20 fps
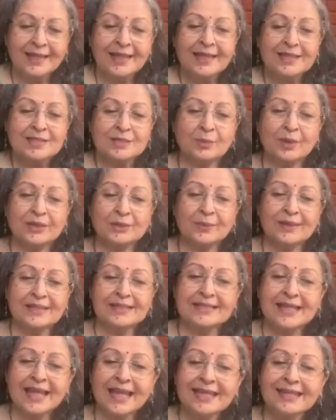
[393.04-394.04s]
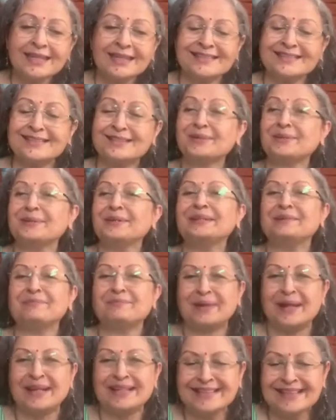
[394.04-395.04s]
So what we're saying is doing a
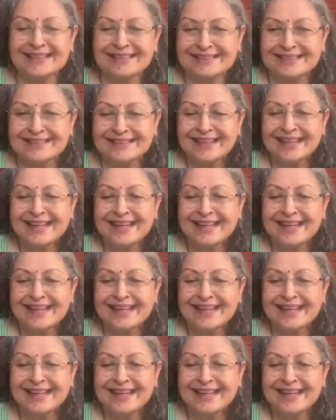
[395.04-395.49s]
project